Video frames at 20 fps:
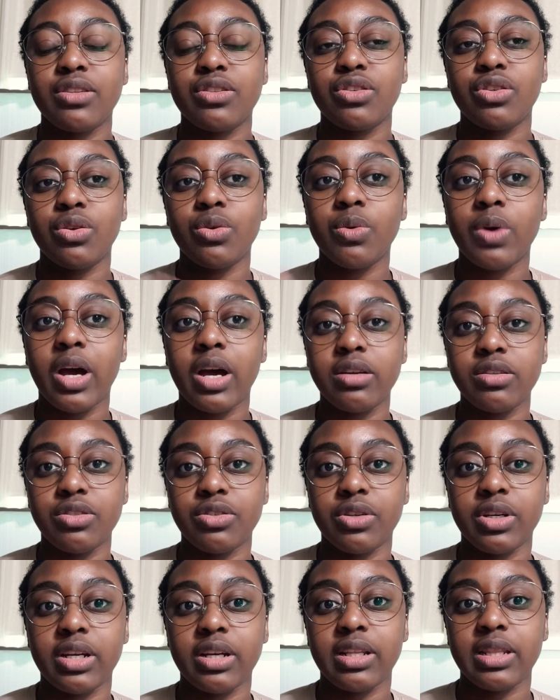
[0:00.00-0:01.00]

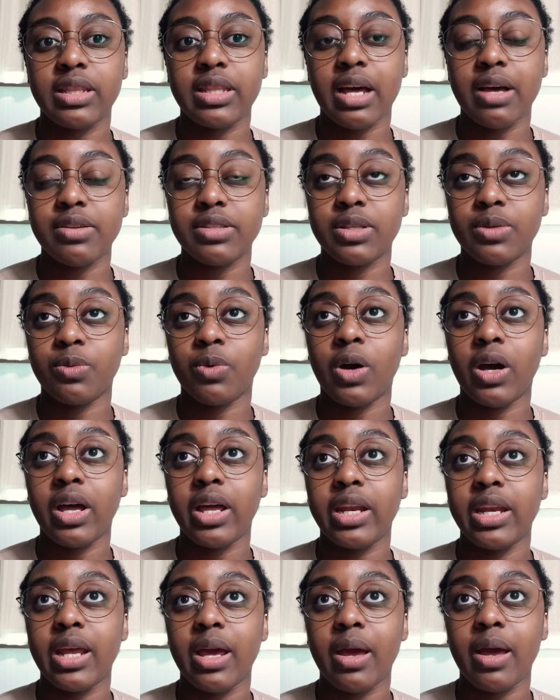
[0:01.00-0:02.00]
200,000
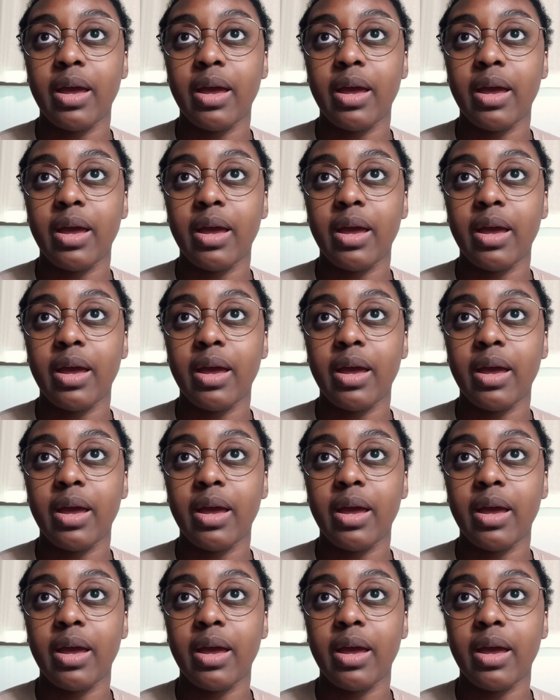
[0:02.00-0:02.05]
won